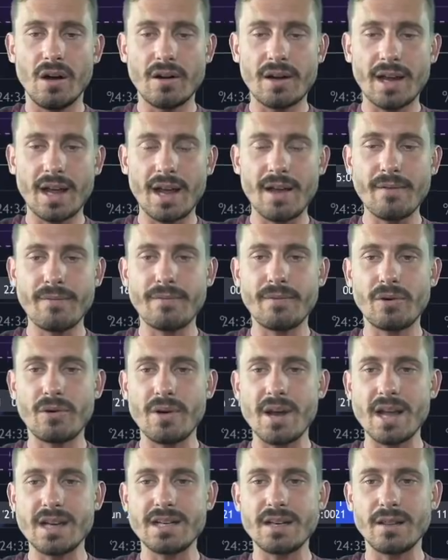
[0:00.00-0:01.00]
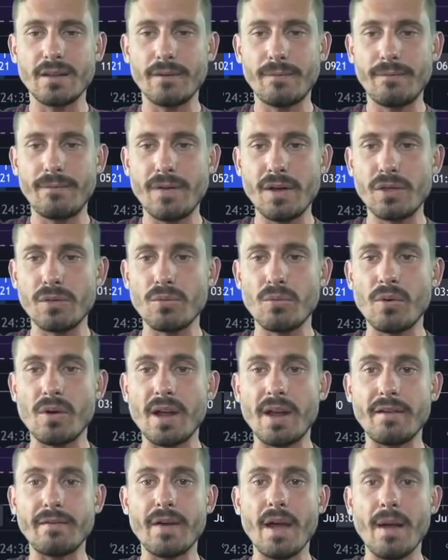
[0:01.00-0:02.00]
okay, creating the fifth
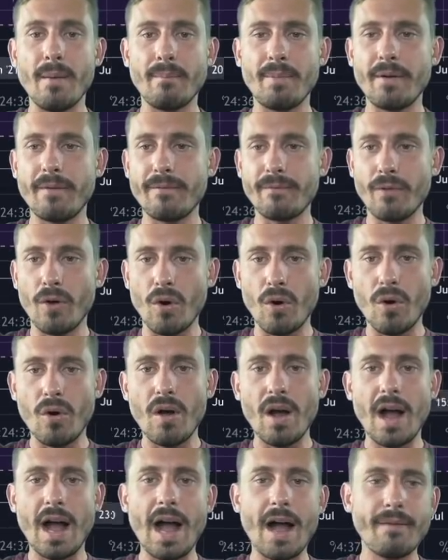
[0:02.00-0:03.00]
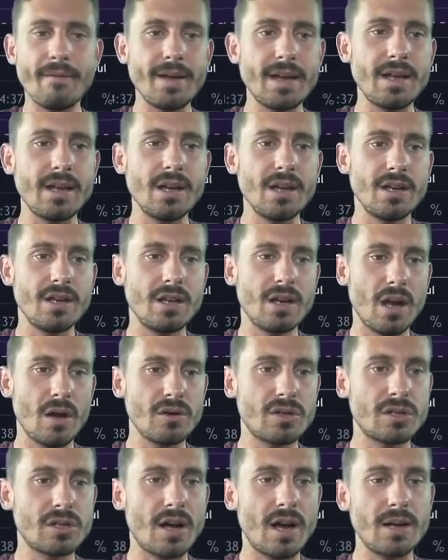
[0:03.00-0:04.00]
wave before having, you
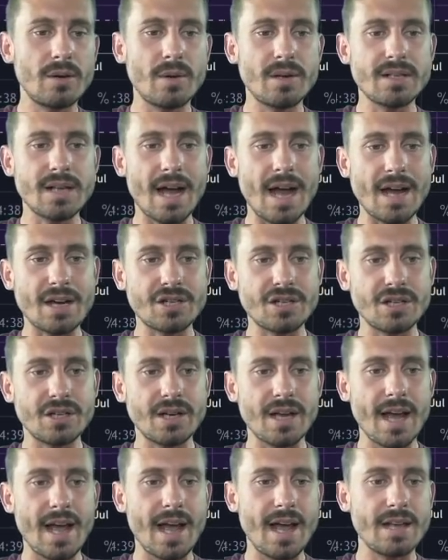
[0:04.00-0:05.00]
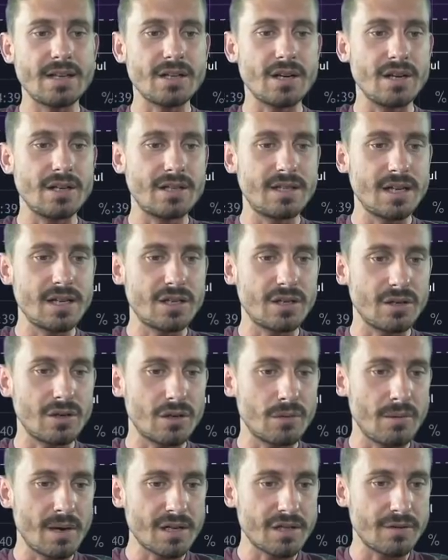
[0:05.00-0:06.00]
know, sideways action and a decent
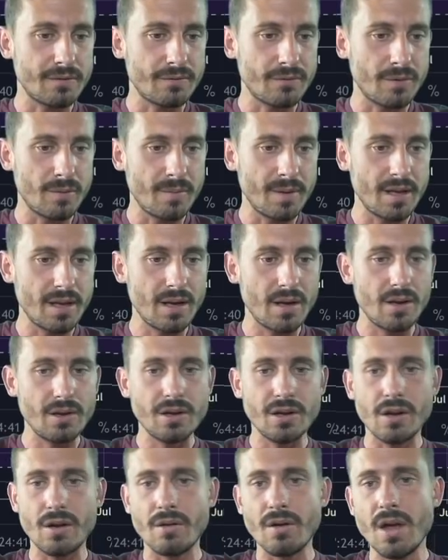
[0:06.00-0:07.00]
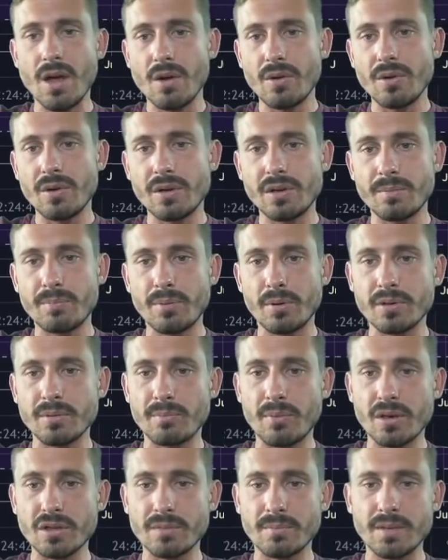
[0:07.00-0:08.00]
correction from here. You know, we
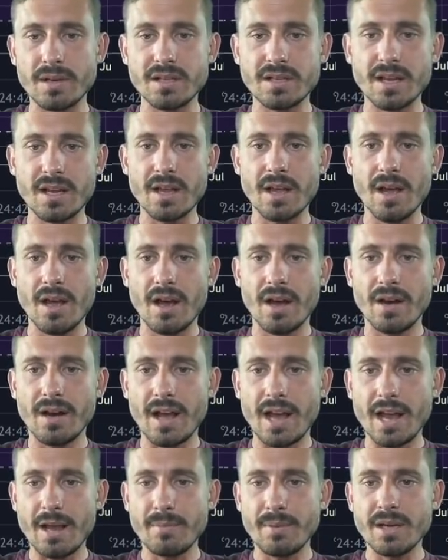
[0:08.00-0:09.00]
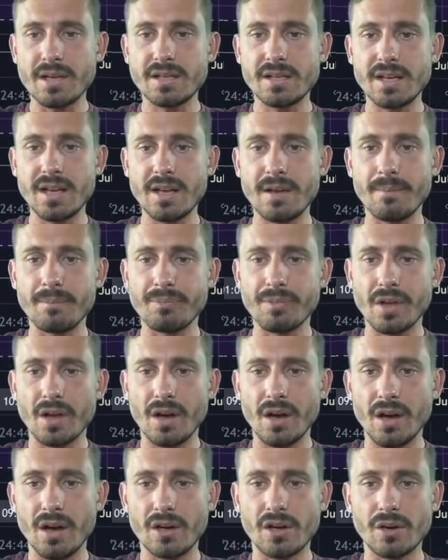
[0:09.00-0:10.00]
could possibly see an ABC
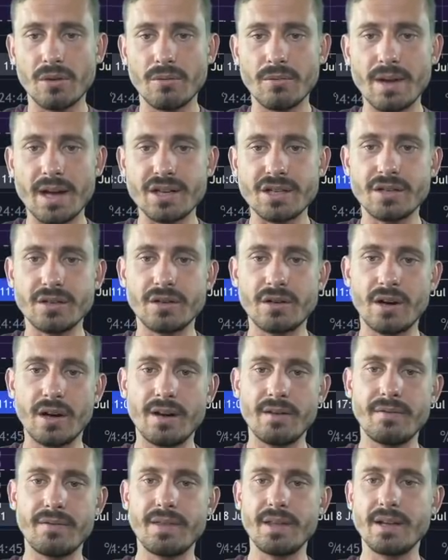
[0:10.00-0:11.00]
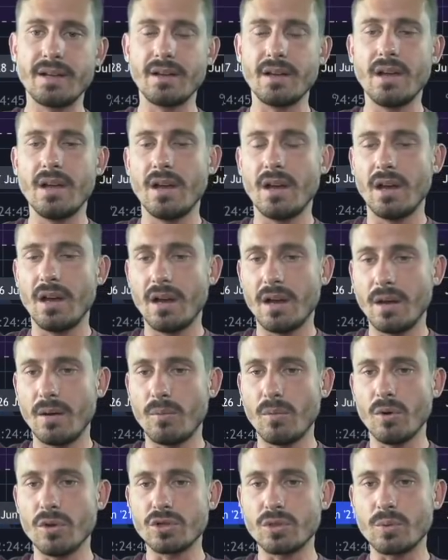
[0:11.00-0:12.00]
uh, correction kind of thing uh,
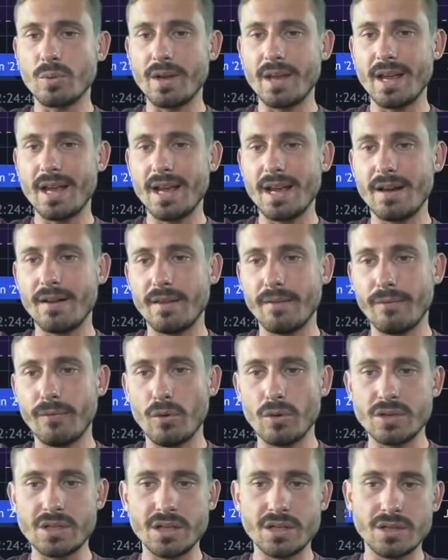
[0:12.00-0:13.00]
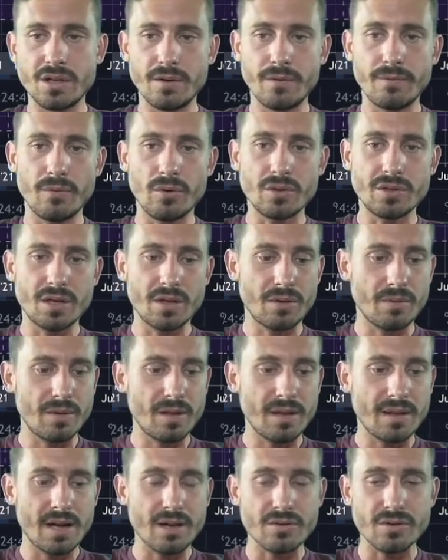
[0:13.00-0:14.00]
once we hit the 42,
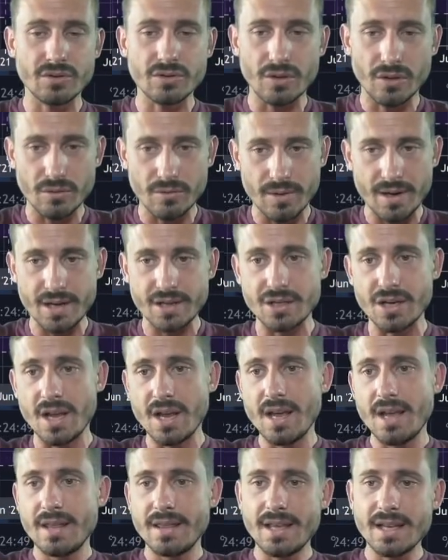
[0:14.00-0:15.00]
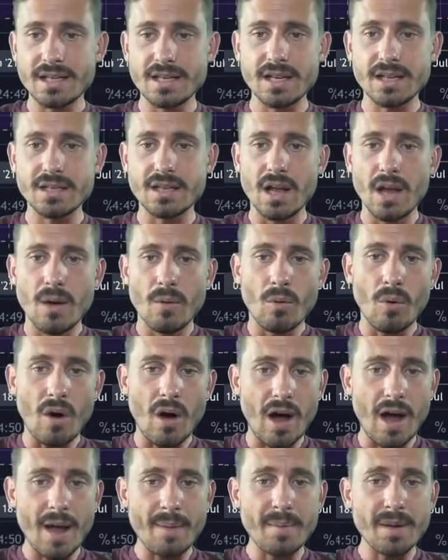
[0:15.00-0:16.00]
43,000 dollar range. This is
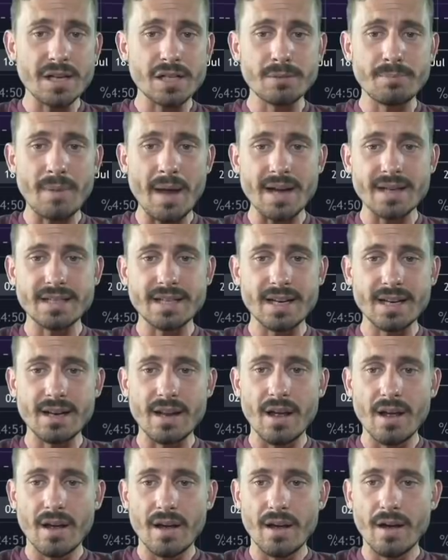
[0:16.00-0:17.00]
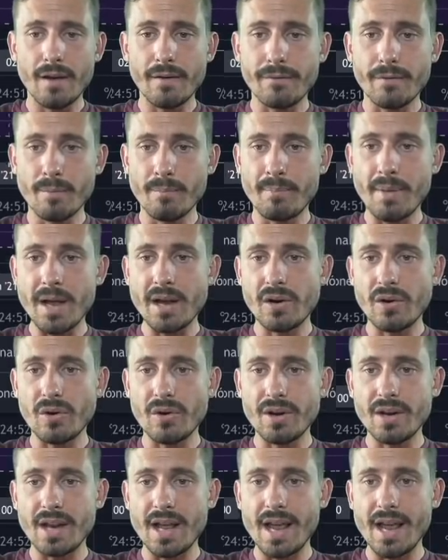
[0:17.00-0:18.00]
what I'm expecting uh, for
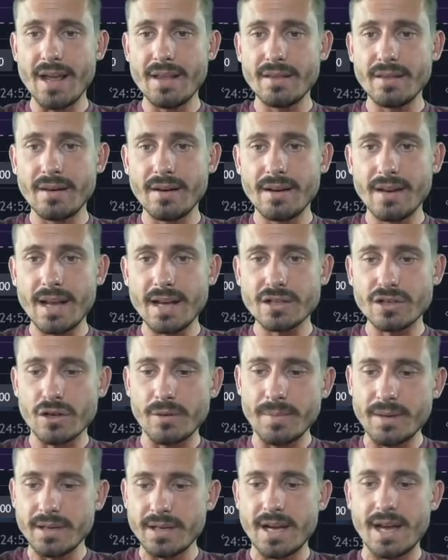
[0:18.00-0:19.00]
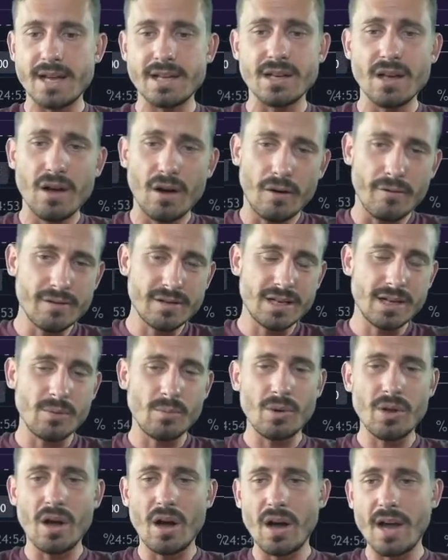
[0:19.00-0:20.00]
Bitcoin in the next coming days. Obviously,
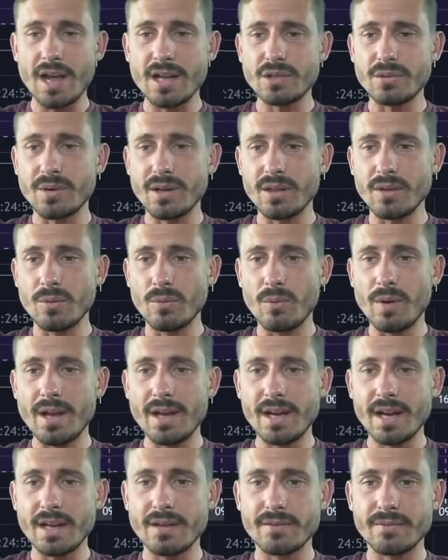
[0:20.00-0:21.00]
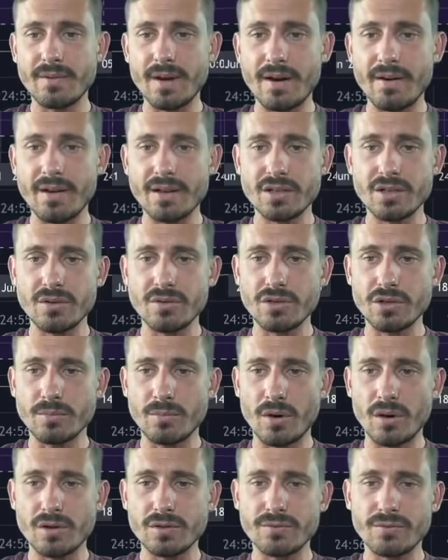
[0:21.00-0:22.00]
we are entering the weekend very soon.
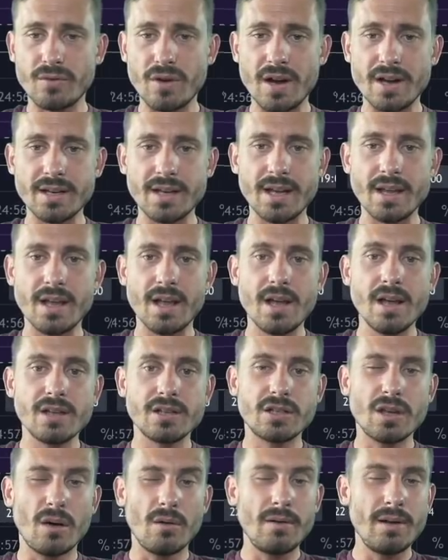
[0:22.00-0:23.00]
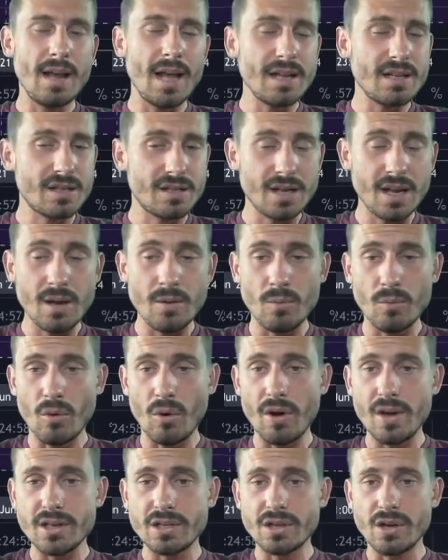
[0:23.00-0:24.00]
Tomorrow's Friday, so let's see
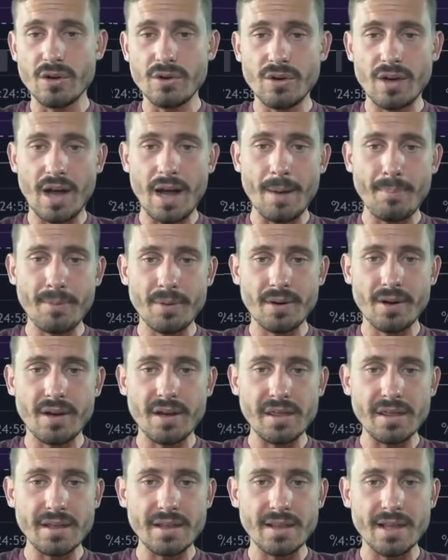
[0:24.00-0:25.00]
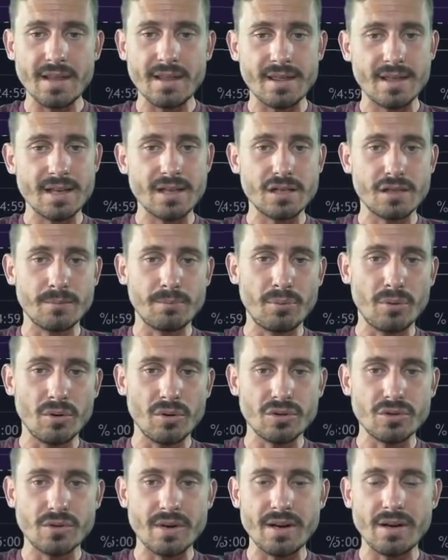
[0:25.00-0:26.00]
what is going to happen. I think that this
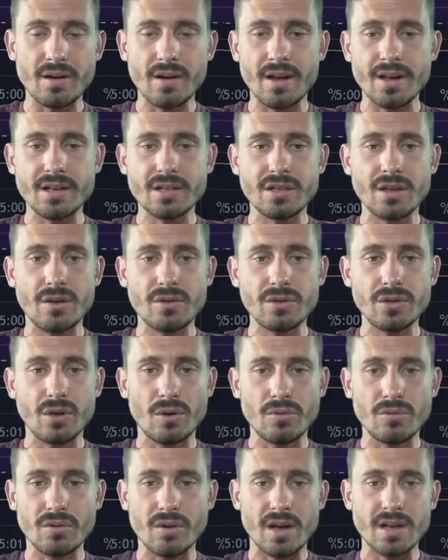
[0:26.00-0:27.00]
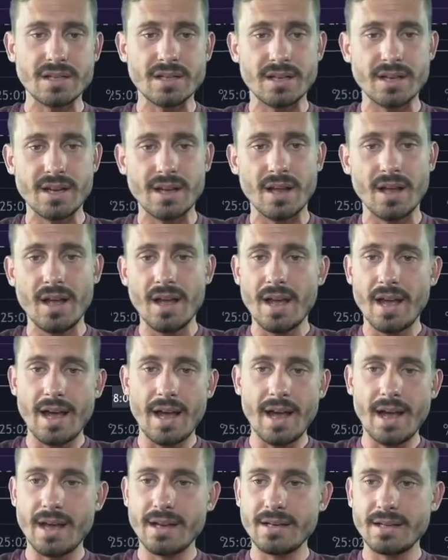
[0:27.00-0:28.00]
support trend line is going to hold nicely,
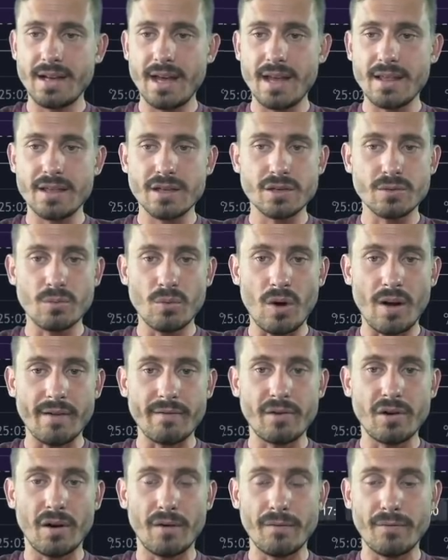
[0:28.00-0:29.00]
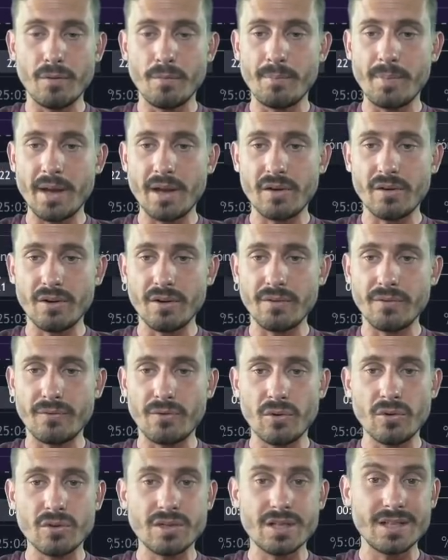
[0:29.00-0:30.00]
and yeah, this is what I've got for Bitcoin
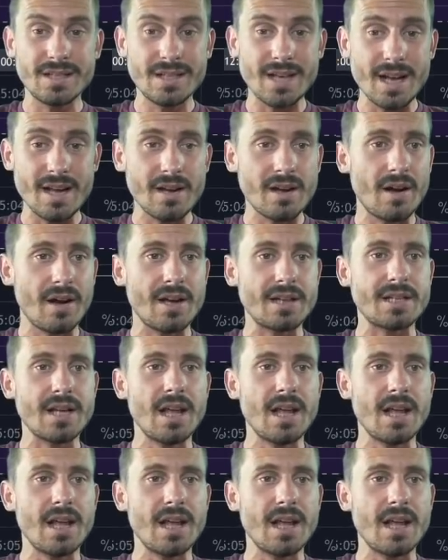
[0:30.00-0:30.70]
for today, guys.